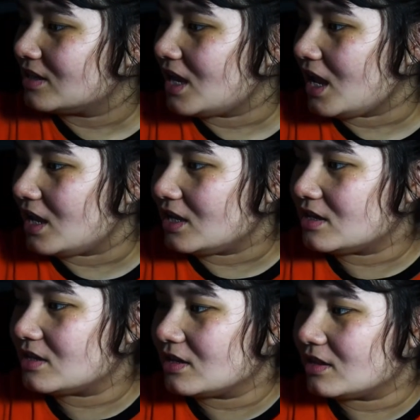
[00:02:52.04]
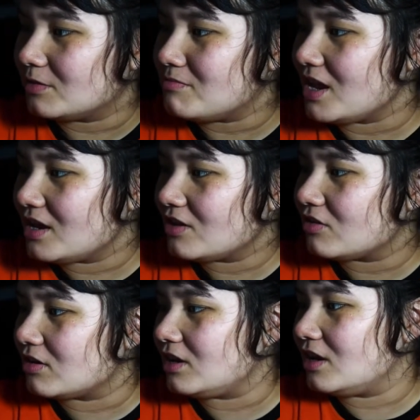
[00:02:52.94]
cake, the main
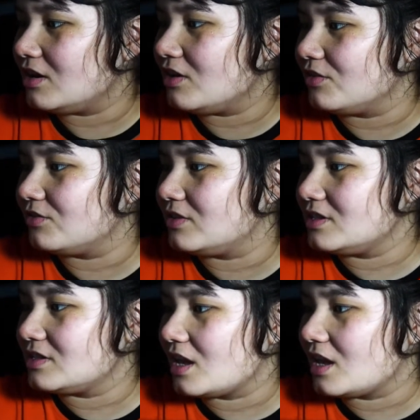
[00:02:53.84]
ingredient of this